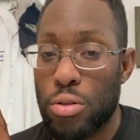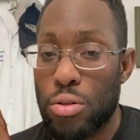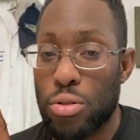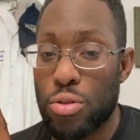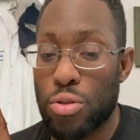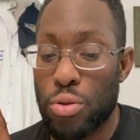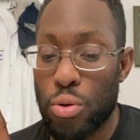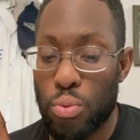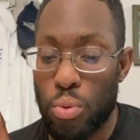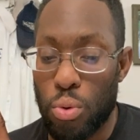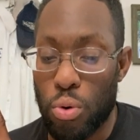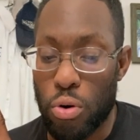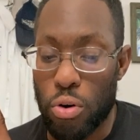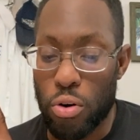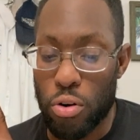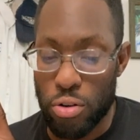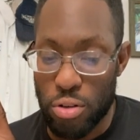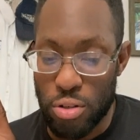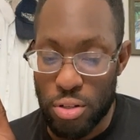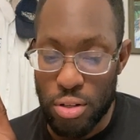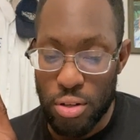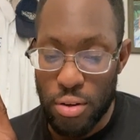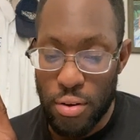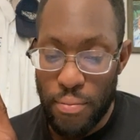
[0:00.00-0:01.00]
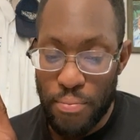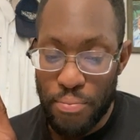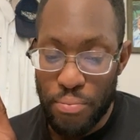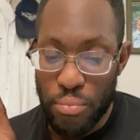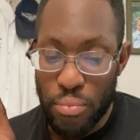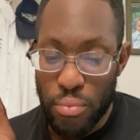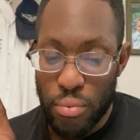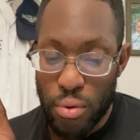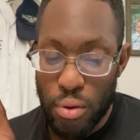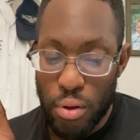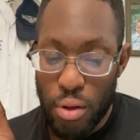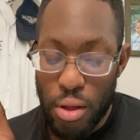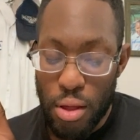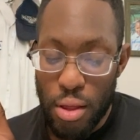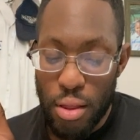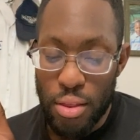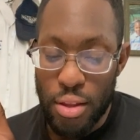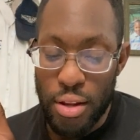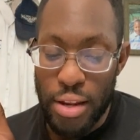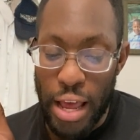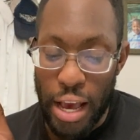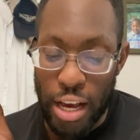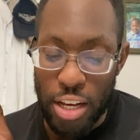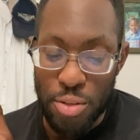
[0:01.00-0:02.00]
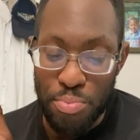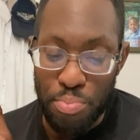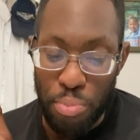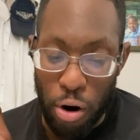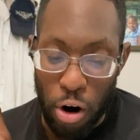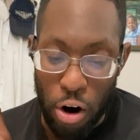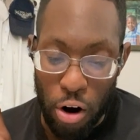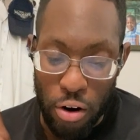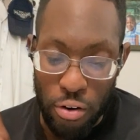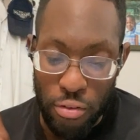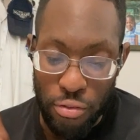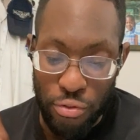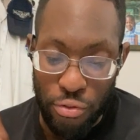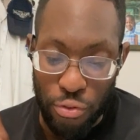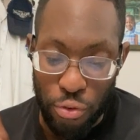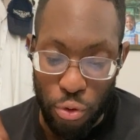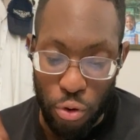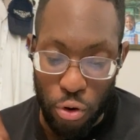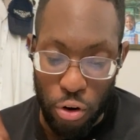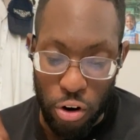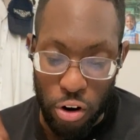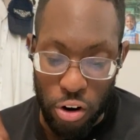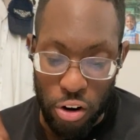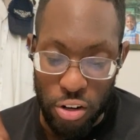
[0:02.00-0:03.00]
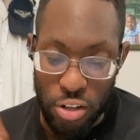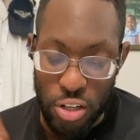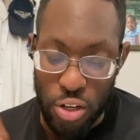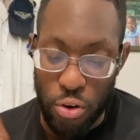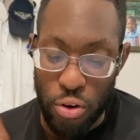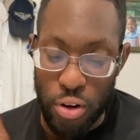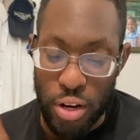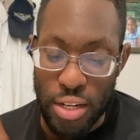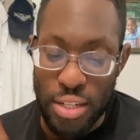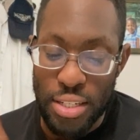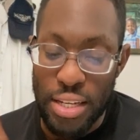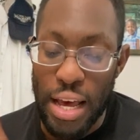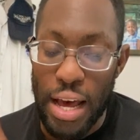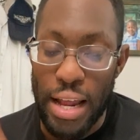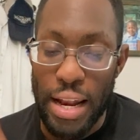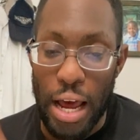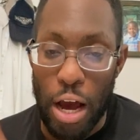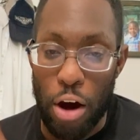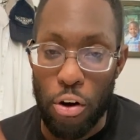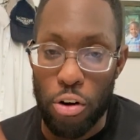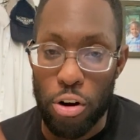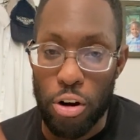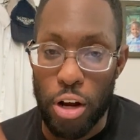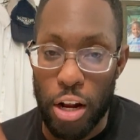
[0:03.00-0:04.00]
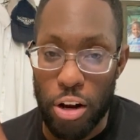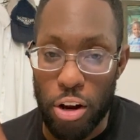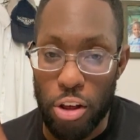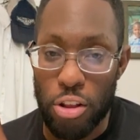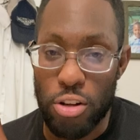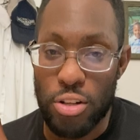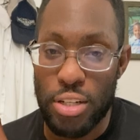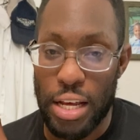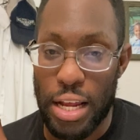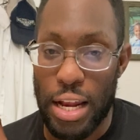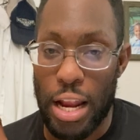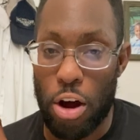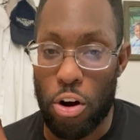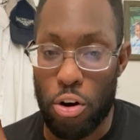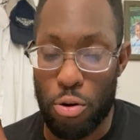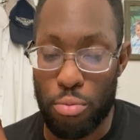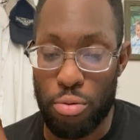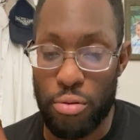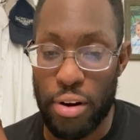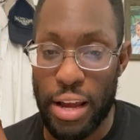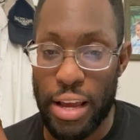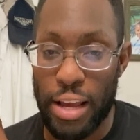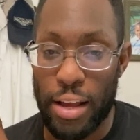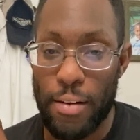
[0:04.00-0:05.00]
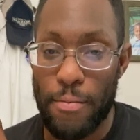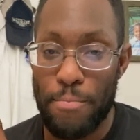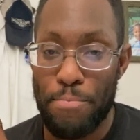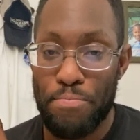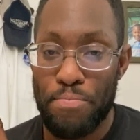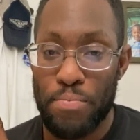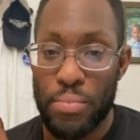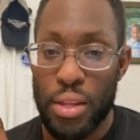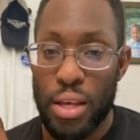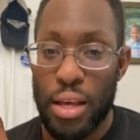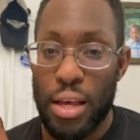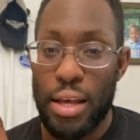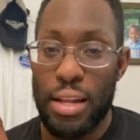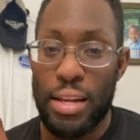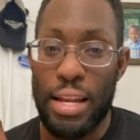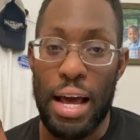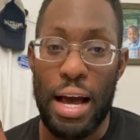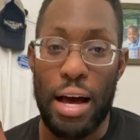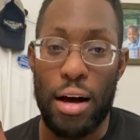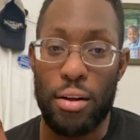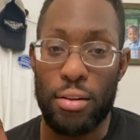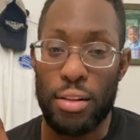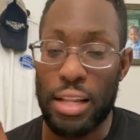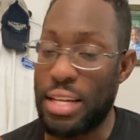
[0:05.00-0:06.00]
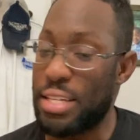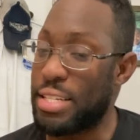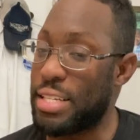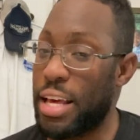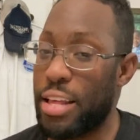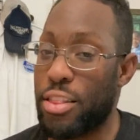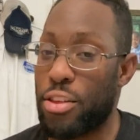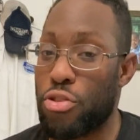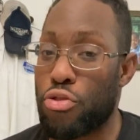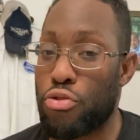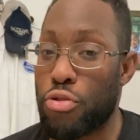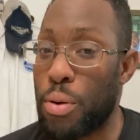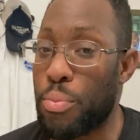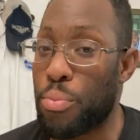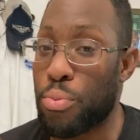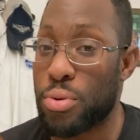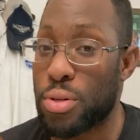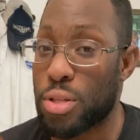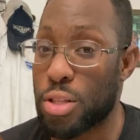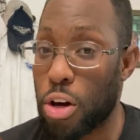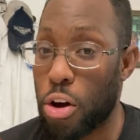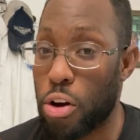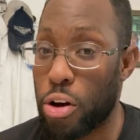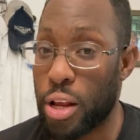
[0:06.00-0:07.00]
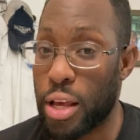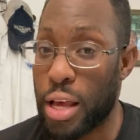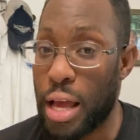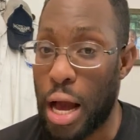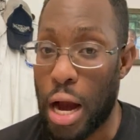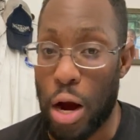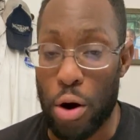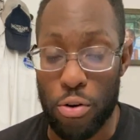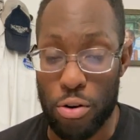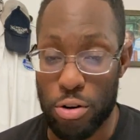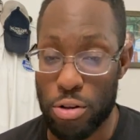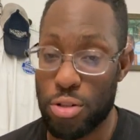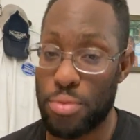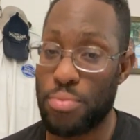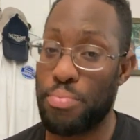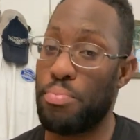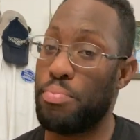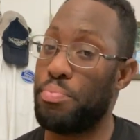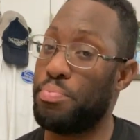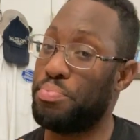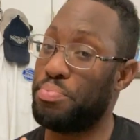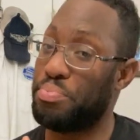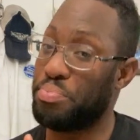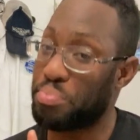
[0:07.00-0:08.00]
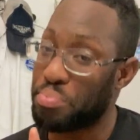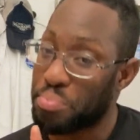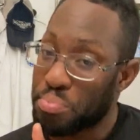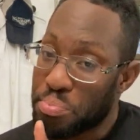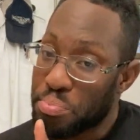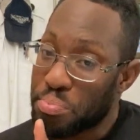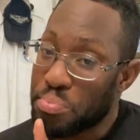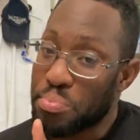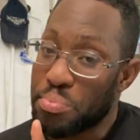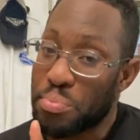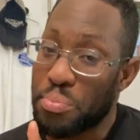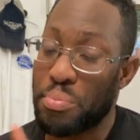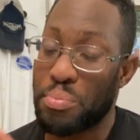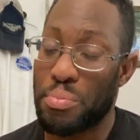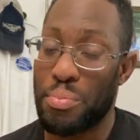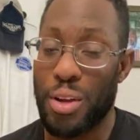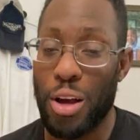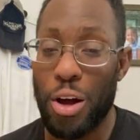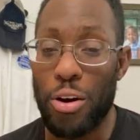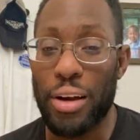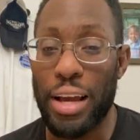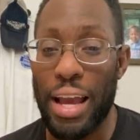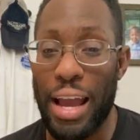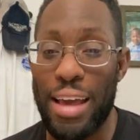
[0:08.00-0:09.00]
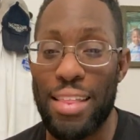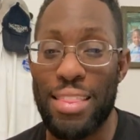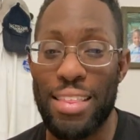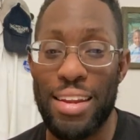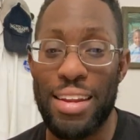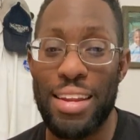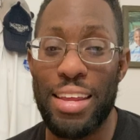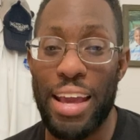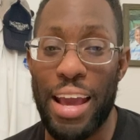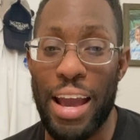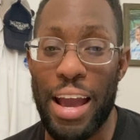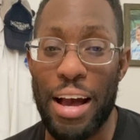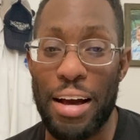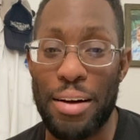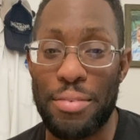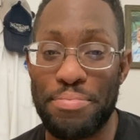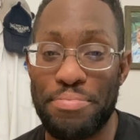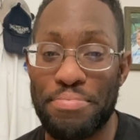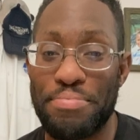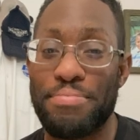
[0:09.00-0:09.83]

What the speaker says: towards the next part for doing another 10-hour break. Now, let's say the trip was 30 hours. Okay, then yeah,